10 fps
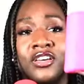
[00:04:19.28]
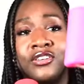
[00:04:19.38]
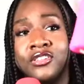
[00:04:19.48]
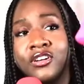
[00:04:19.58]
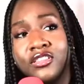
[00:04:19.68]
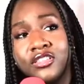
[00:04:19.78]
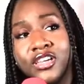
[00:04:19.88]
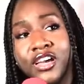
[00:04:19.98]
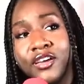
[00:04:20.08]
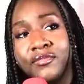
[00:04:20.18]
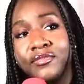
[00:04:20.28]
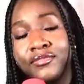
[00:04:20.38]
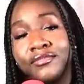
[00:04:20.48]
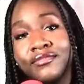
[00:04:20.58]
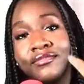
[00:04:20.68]
use it all the time.
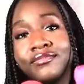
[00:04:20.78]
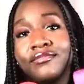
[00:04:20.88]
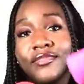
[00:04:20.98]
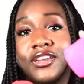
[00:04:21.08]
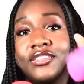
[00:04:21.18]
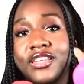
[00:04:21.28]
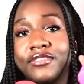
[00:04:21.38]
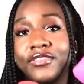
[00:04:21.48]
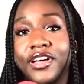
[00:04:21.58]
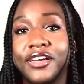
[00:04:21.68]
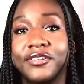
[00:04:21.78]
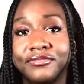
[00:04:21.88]
Gotta stay fly.